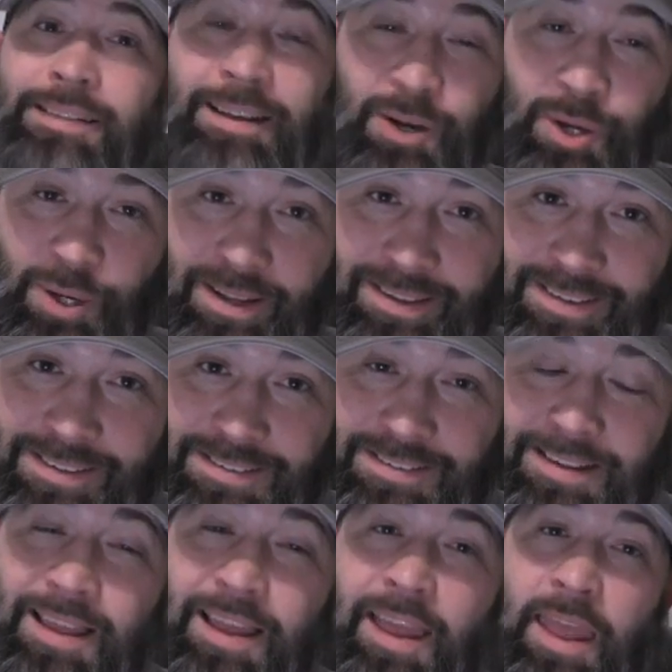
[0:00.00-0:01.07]
there it
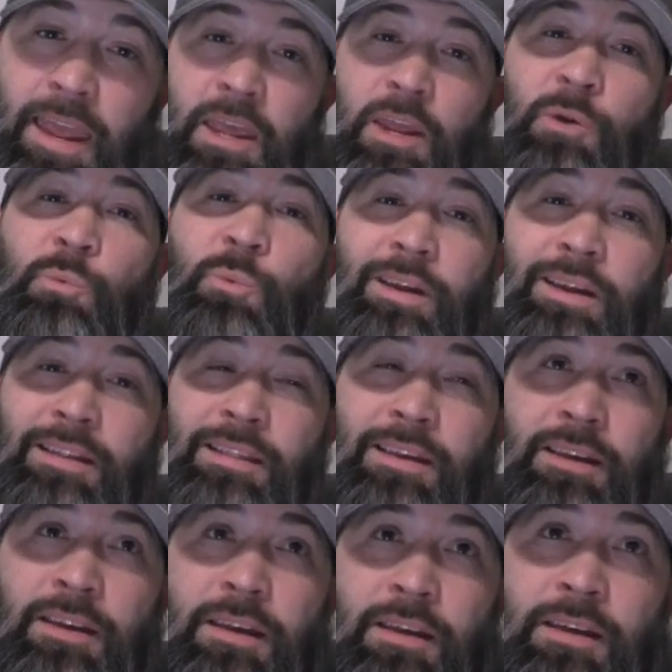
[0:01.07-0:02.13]
is. And
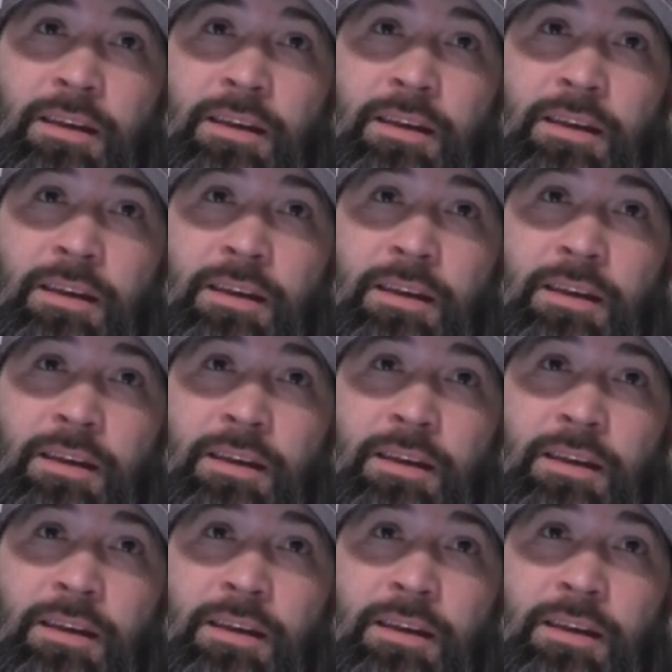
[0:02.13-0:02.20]
really,